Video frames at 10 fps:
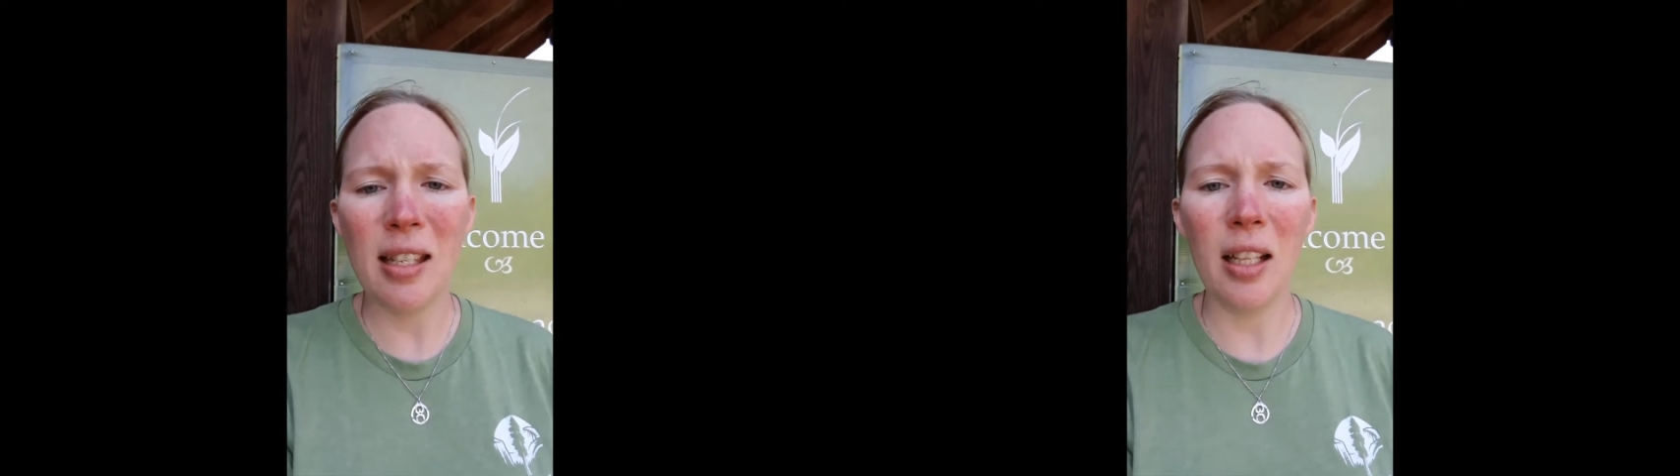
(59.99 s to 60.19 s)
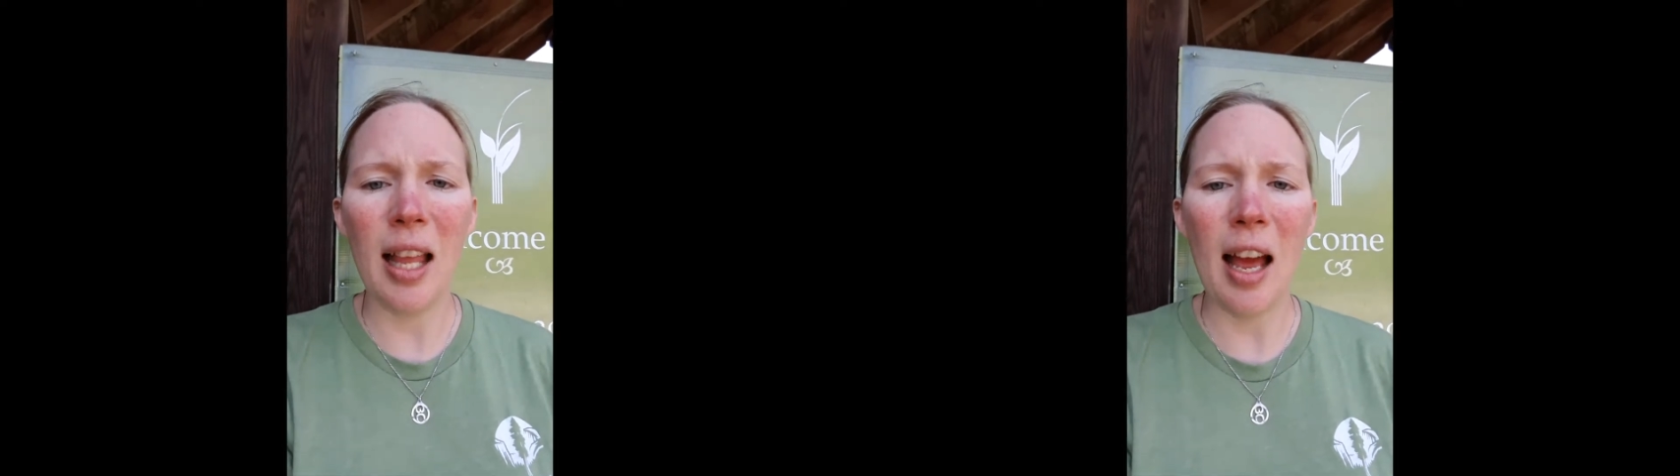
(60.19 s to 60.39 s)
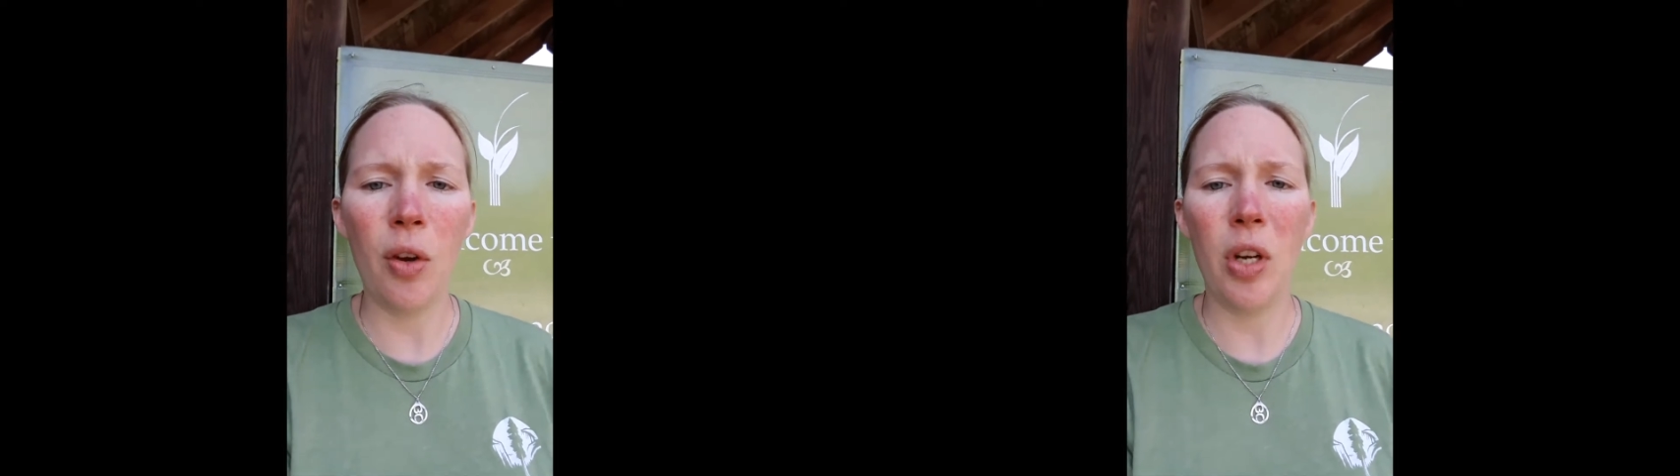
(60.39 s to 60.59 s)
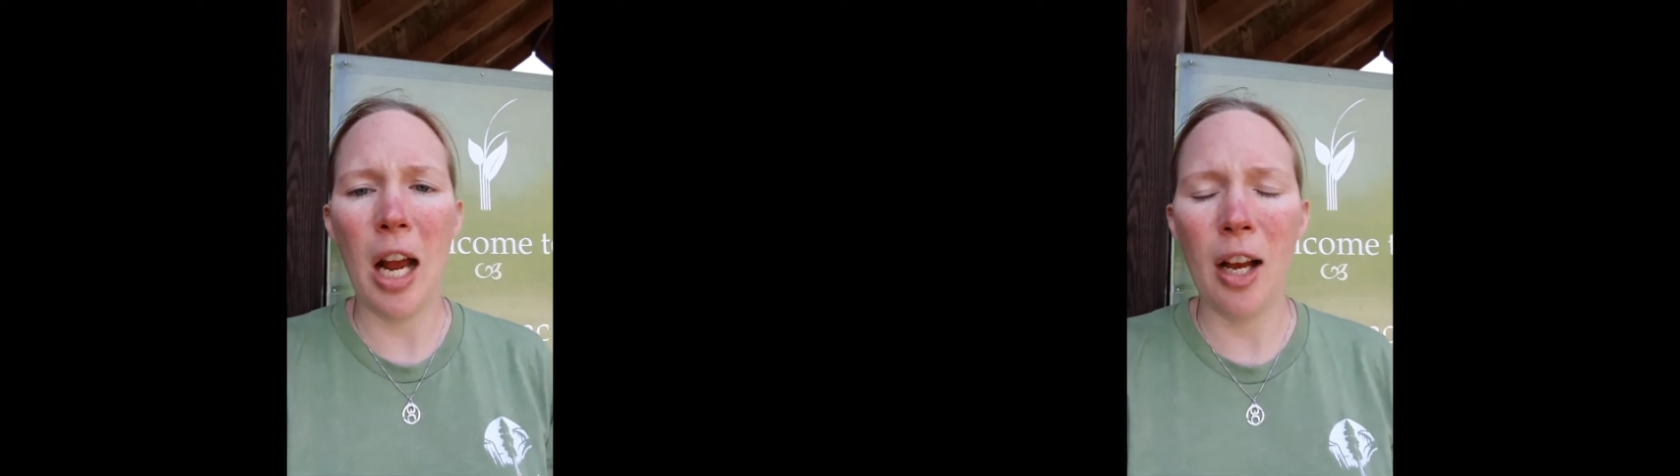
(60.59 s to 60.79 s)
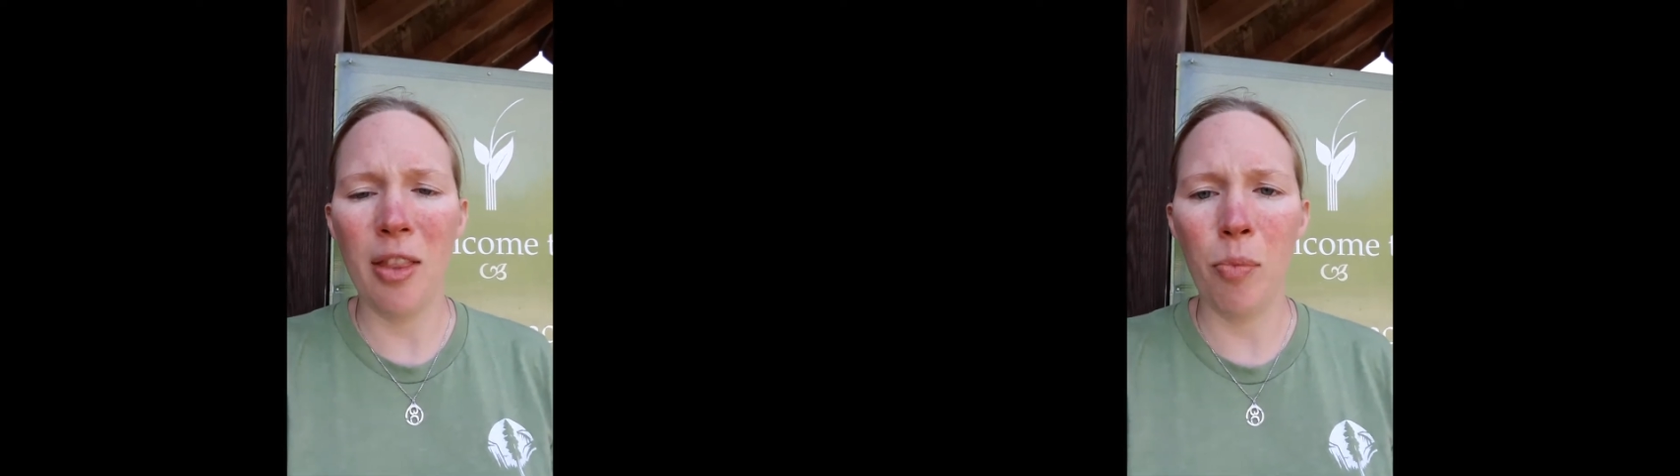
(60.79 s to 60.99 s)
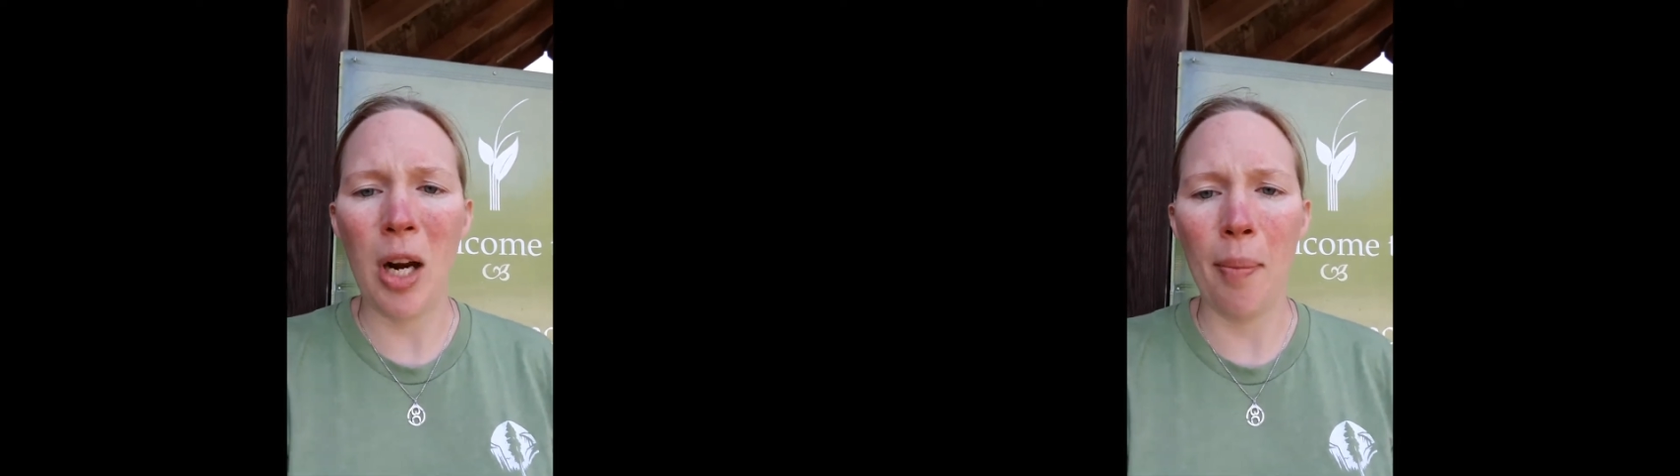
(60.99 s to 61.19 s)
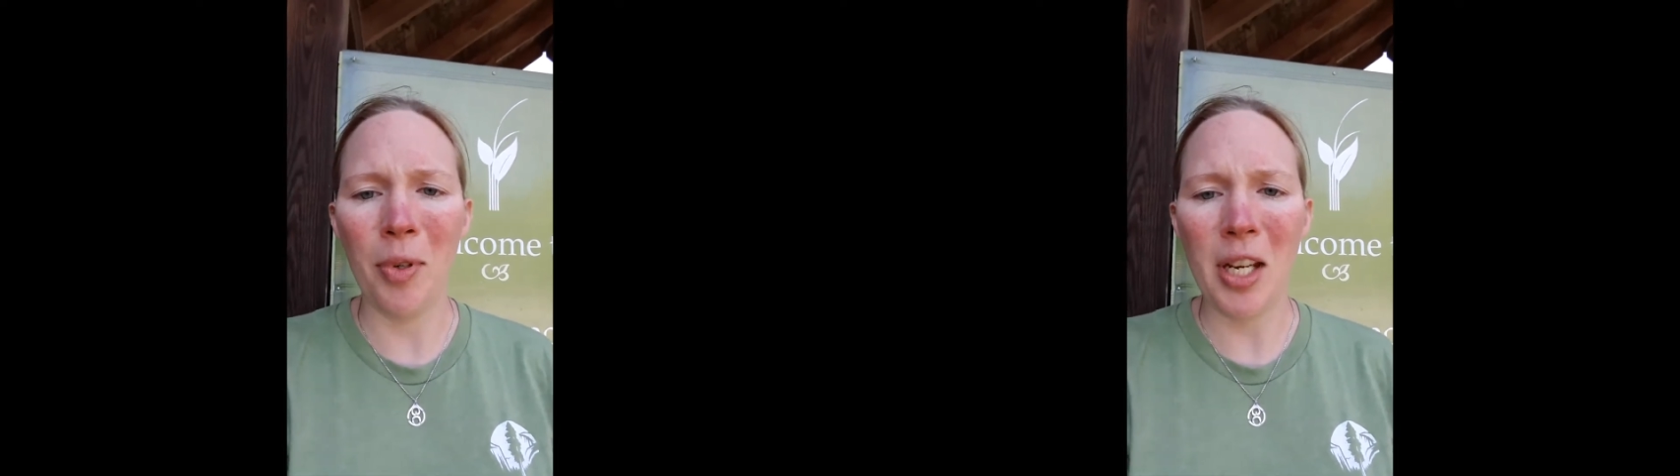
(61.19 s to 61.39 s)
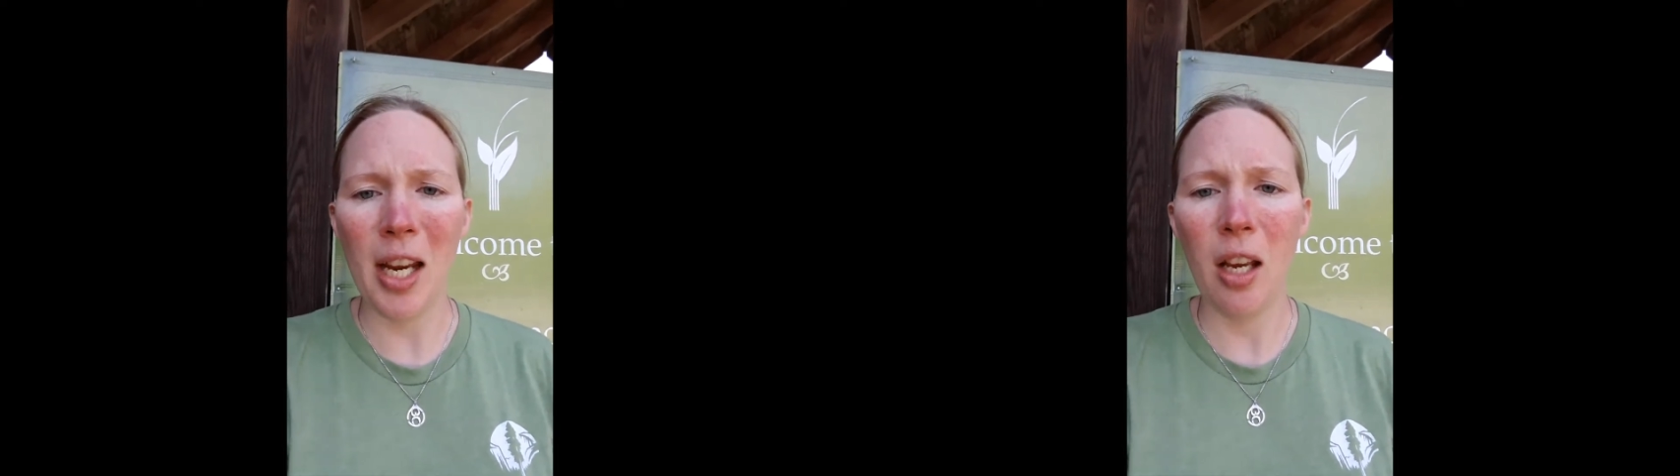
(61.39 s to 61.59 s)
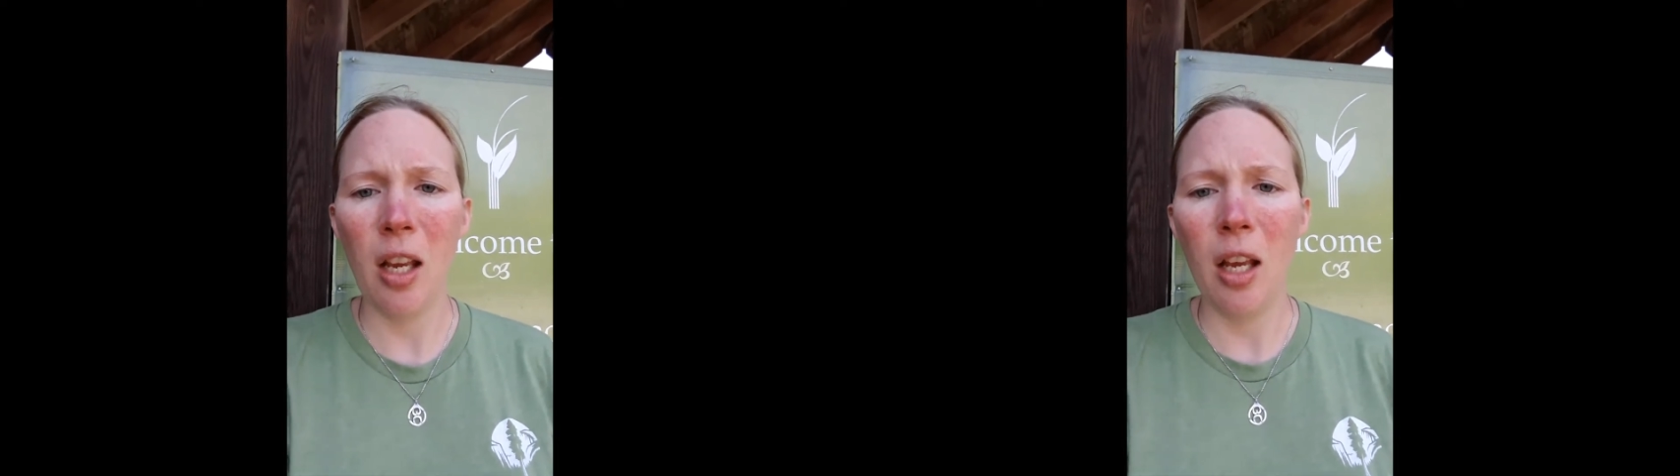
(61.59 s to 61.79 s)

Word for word: allowed on the property.